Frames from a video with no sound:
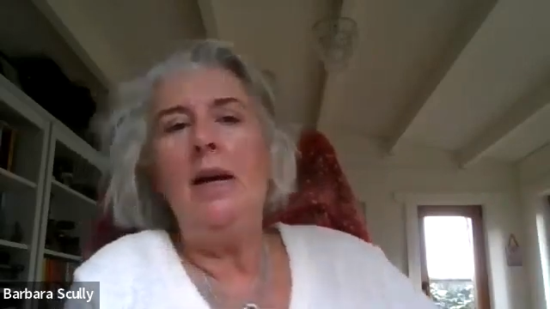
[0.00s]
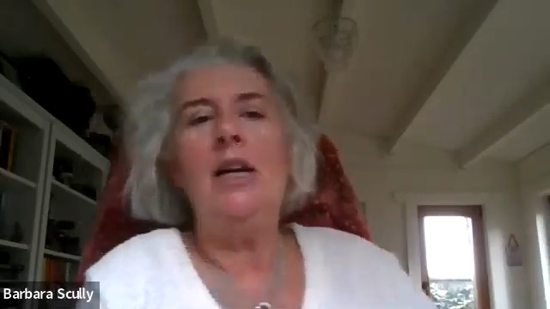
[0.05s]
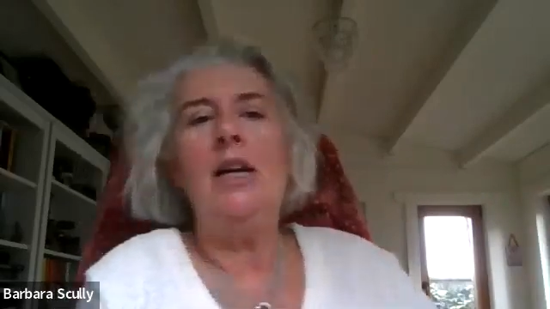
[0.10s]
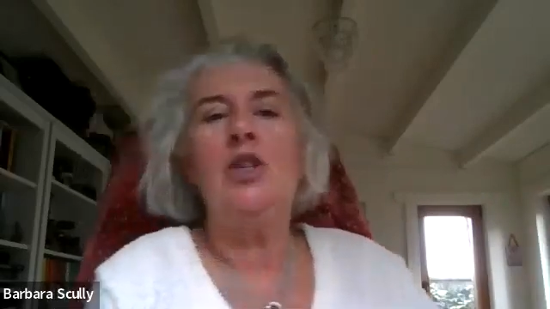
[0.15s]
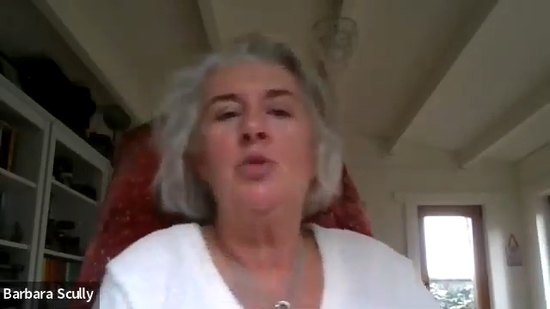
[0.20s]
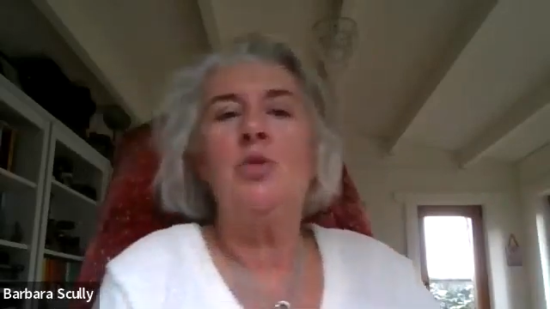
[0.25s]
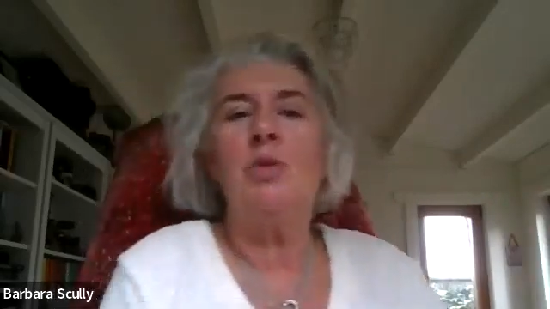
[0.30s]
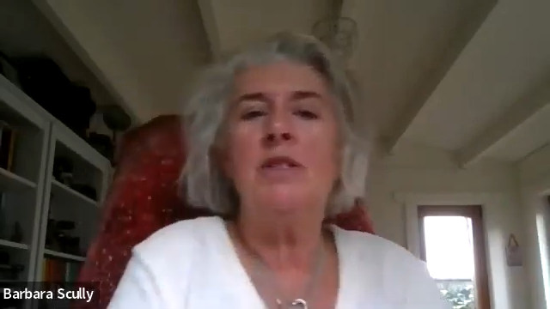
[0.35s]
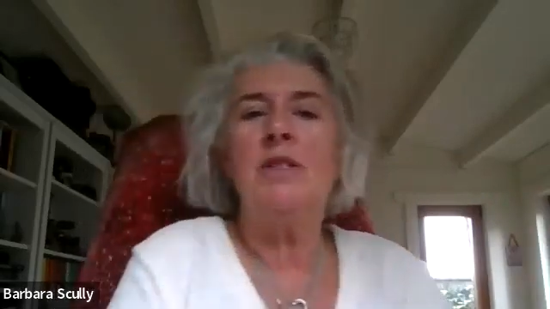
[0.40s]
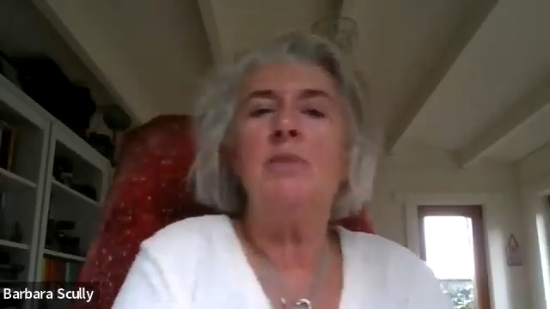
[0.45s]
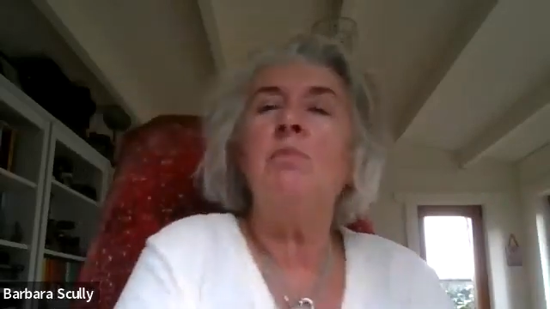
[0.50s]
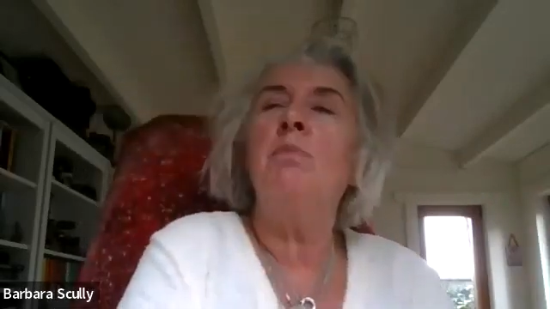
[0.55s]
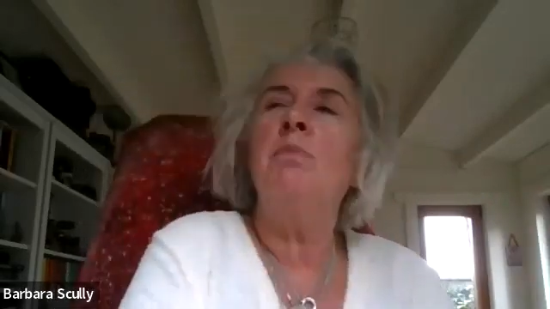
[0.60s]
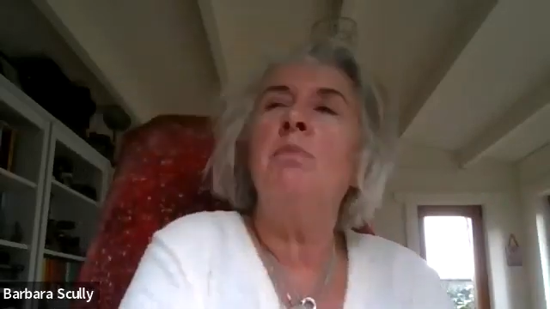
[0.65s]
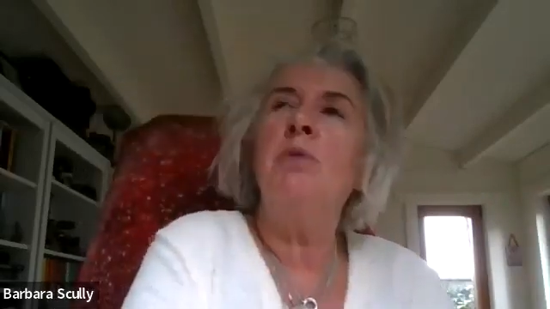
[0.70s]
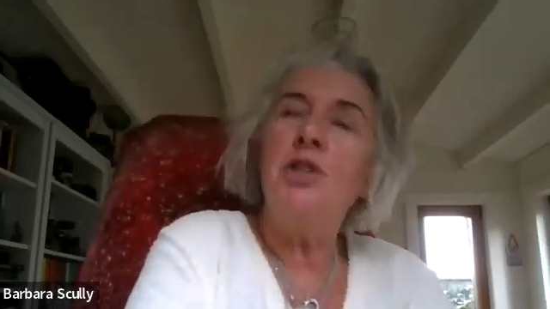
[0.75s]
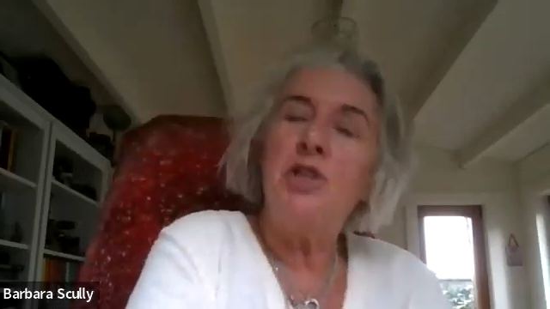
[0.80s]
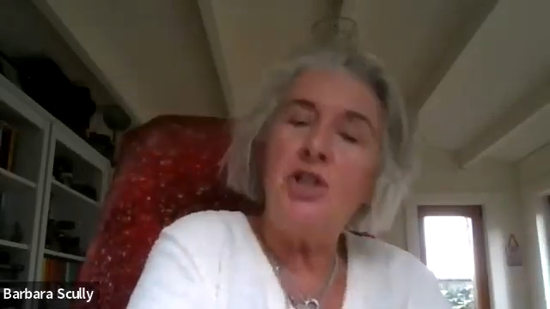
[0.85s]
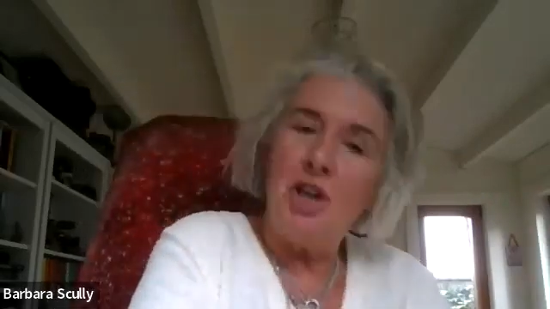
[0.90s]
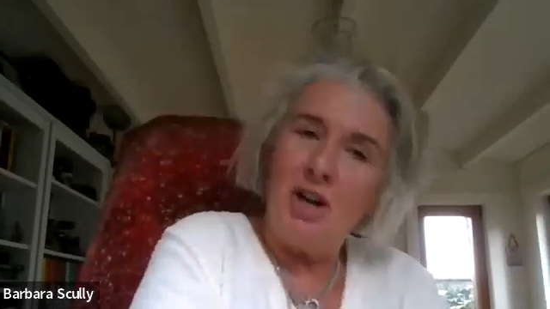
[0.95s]
It was
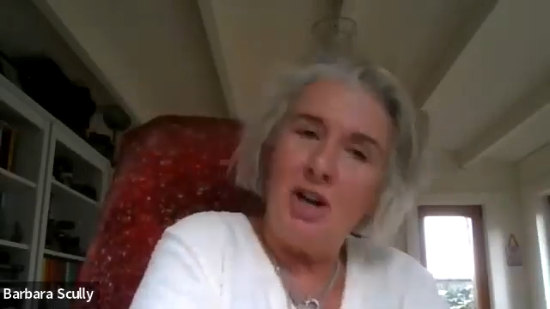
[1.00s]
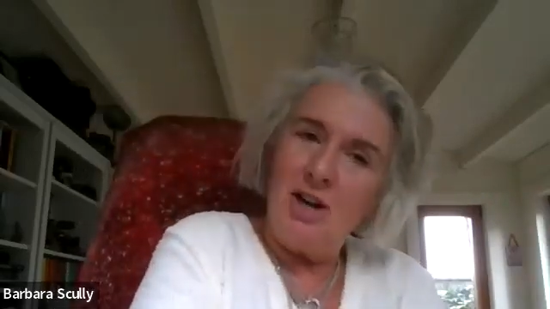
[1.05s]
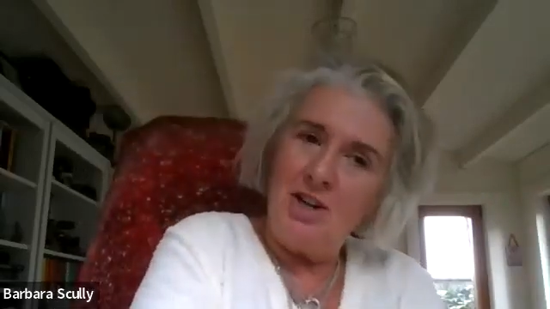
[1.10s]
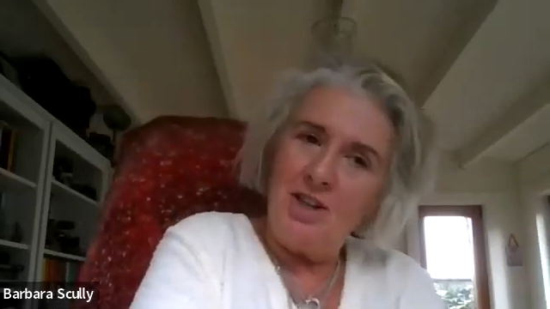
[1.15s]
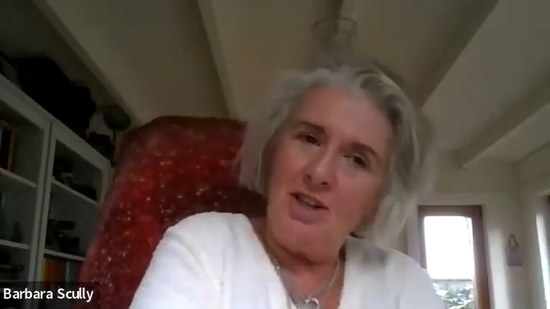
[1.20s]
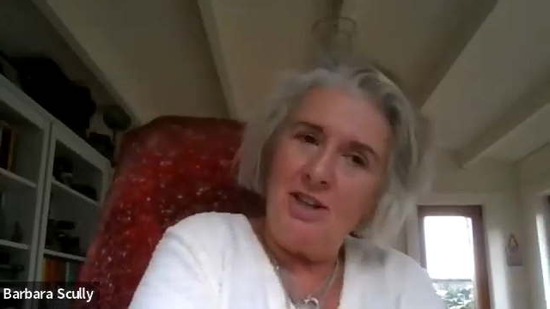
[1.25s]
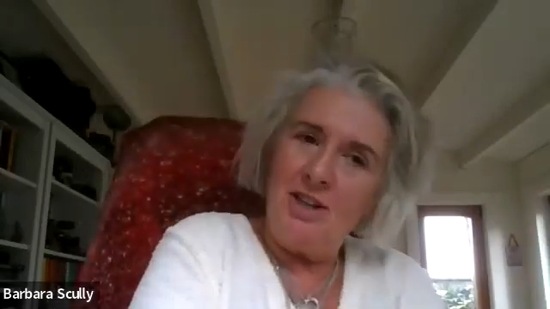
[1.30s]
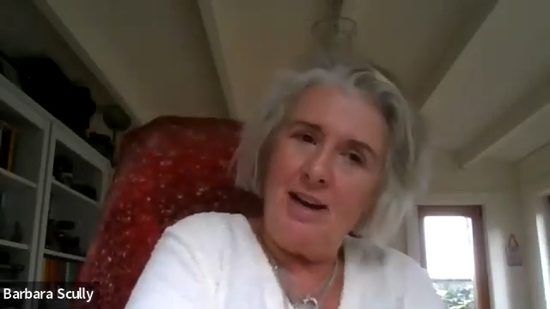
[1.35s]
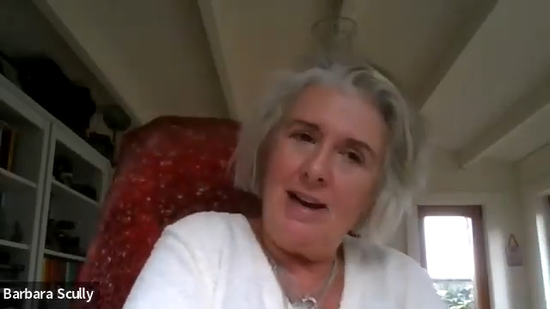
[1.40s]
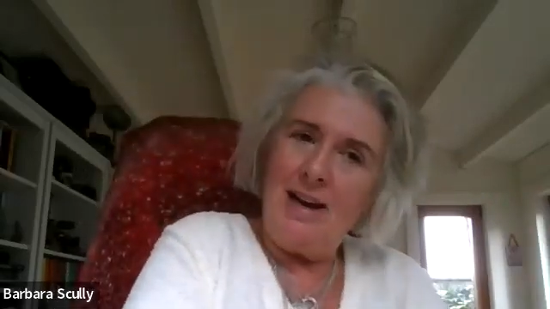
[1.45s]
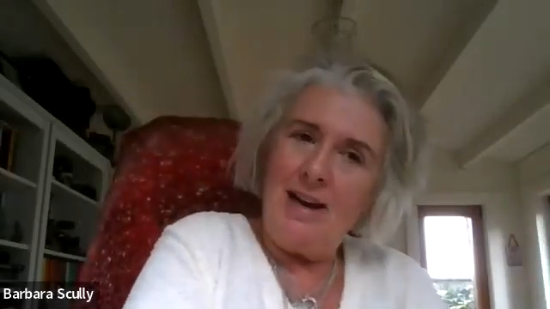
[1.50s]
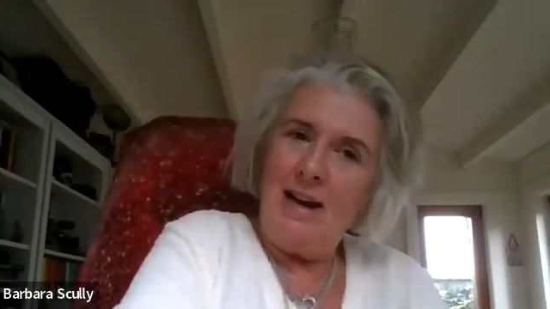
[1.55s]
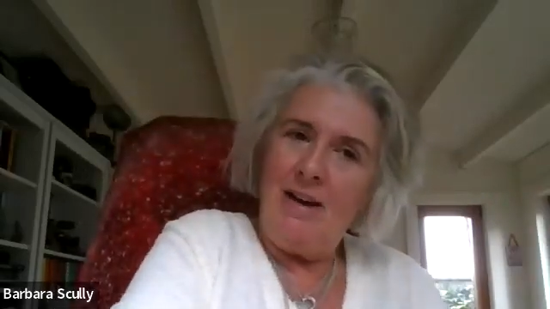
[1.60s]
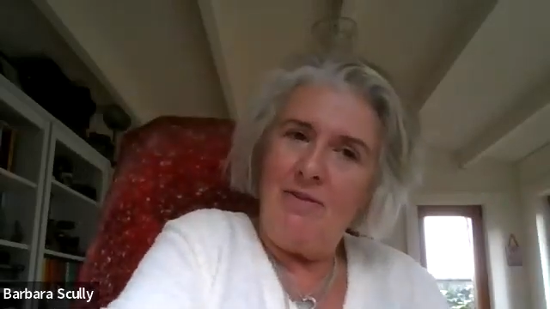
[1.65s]
much harder than I